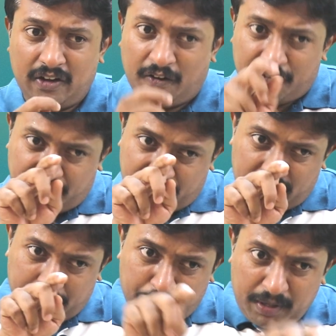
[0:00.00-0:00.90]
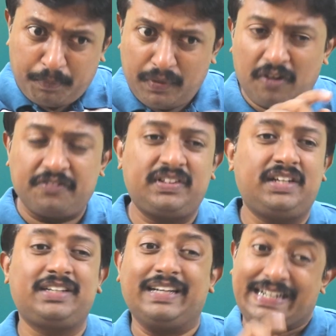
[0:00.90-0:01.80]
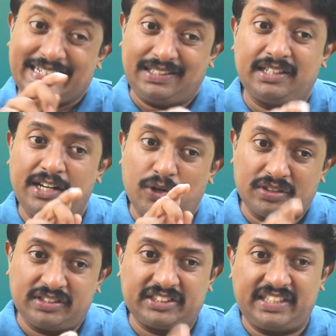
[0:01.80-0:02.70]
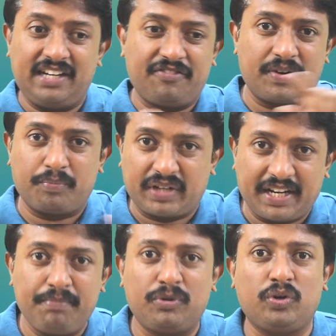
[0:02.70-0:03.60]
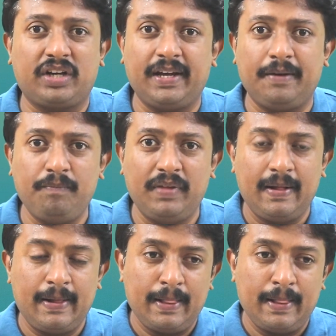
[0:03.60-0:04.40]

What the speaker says: of the people of that country or the state from time to time,